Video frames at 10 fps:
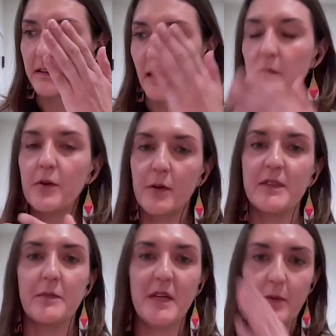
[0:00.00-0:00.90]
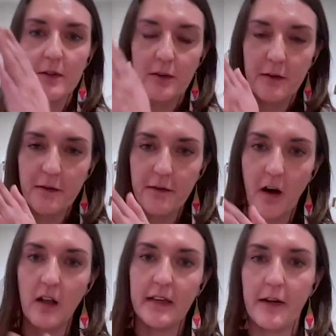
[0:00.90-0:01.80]
some groups of people sort of
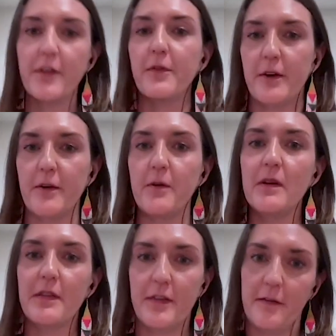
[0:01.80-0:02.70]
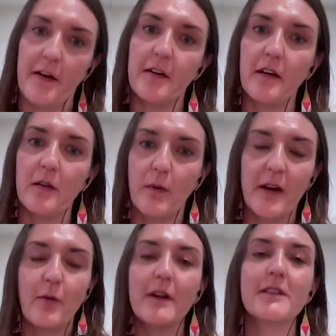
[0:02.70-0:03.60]
falling through the funnel.
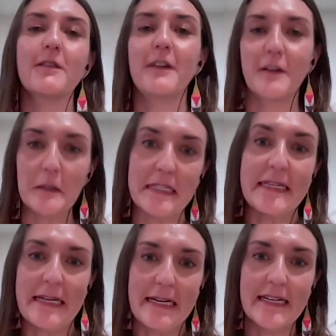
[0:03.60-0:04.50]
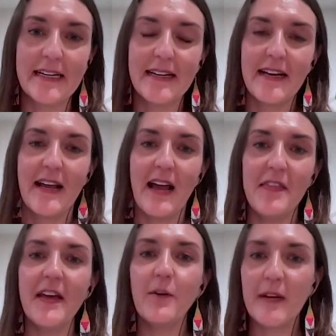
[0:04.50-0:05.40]
Where's our funnel leaking? And
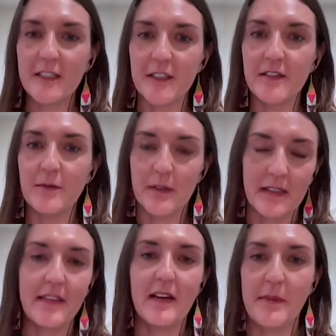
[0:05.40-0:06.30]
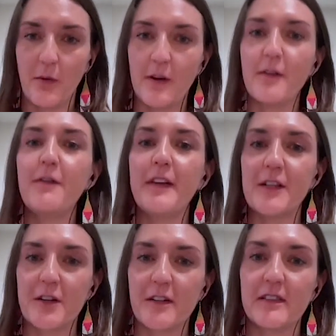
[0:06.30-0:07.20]
then we should really think about what are the
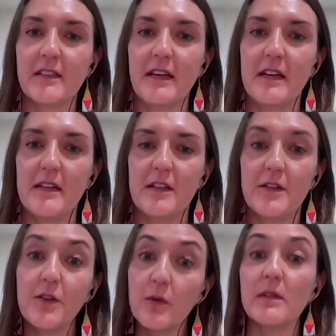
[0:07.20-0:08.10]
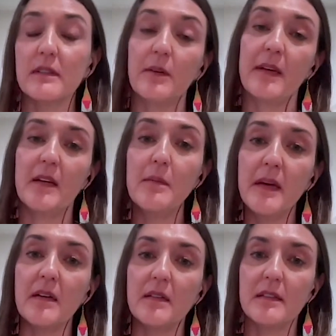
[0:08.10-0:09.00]
features and tools that we can
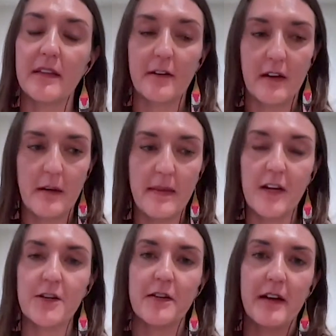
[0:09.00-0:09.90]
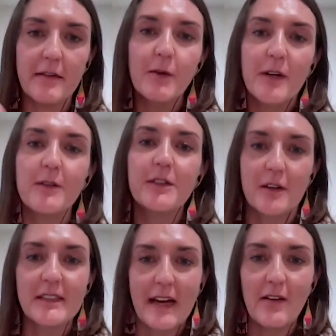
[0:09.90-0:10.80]
build that are going to make sure that everyone who
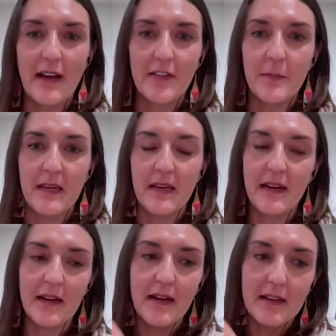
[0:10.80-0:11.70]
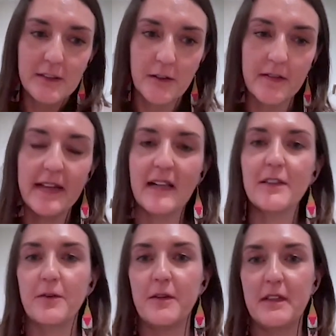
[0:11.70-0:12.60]
starts out at the beginning sort of
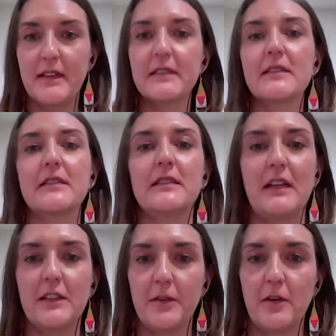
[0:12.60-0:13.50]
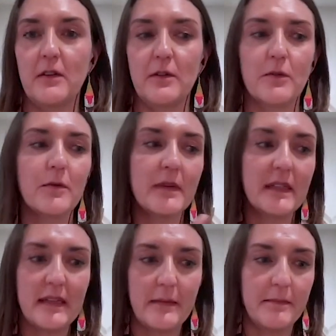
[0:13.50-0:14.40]
gets through to this successful,
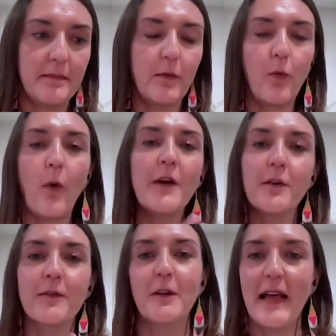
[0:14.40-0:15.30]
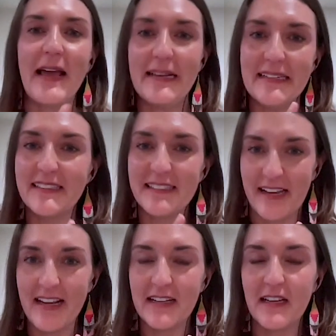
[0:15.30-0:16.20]
really wonderful end
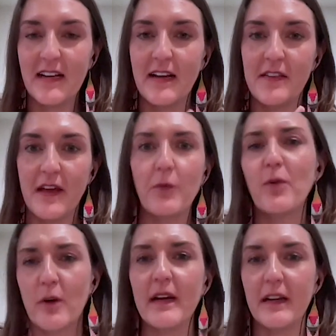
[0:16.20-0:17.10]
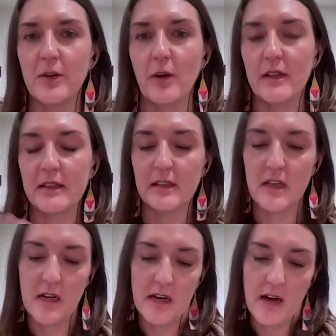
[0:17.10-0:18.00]
state that we're working towards.
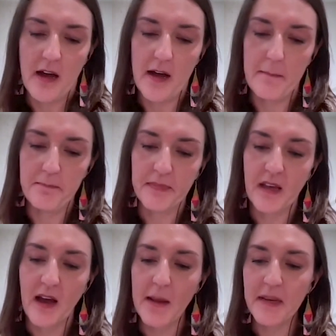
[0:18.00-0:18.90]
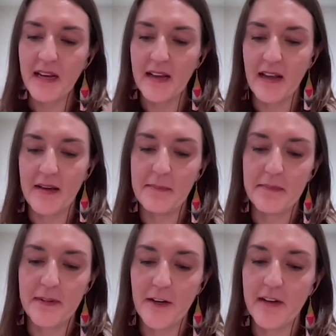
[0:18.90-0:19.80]
Imani, I'm
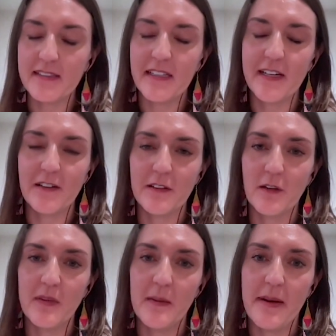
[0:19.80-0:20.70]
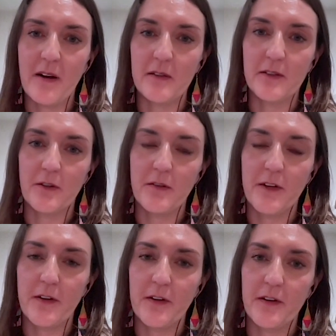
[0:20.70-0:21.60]
curious to hear a little bit about sort of
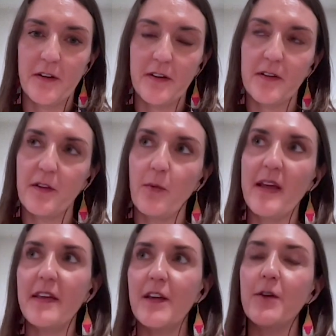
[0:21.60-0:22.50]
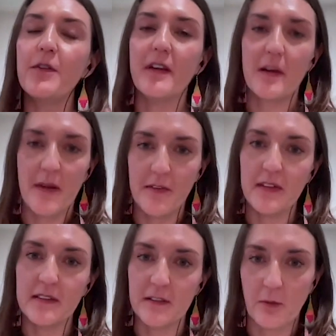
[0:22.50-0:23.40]
the way that you think about
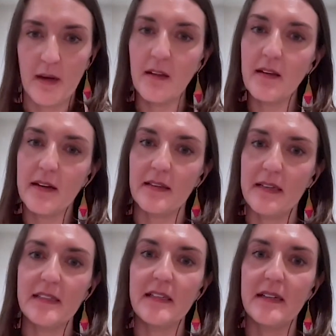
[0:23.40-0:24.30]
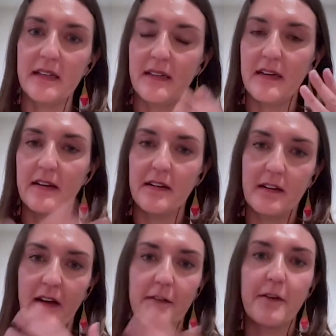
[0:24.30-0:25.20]
this as well at LinkedIn, and
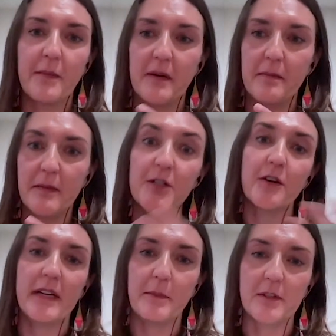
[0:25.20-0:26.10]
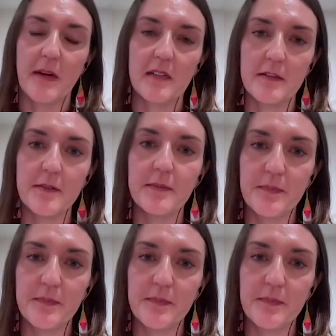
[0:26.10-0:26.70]
kind of from a maturity perspective.